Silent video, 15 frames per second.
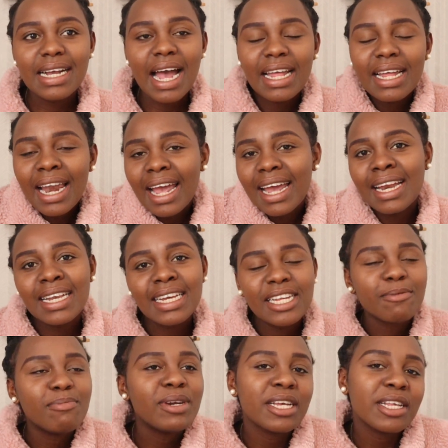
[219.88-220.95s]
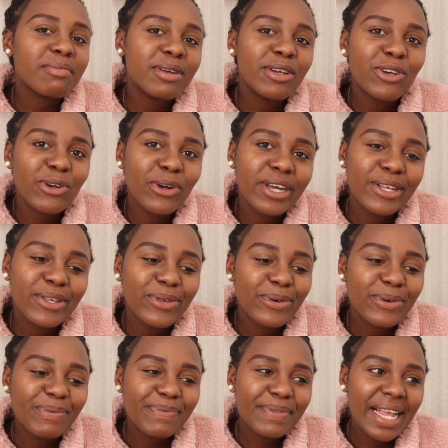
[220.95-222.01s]
I, like it just brings me joy
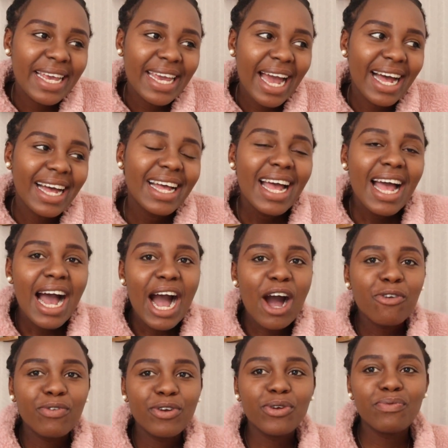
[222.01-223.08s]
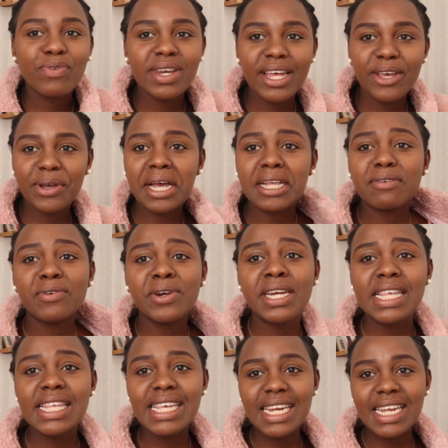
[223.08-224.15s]
so yeah outfit of the day you guys have
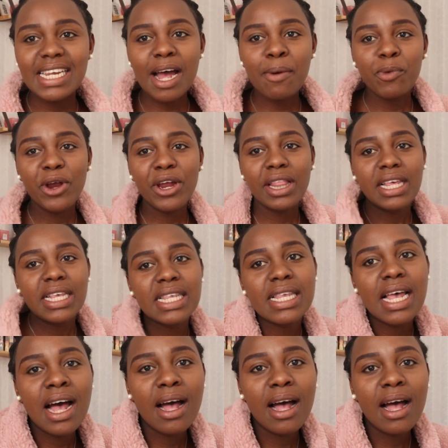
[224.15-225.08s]
already seen it i'm wearing this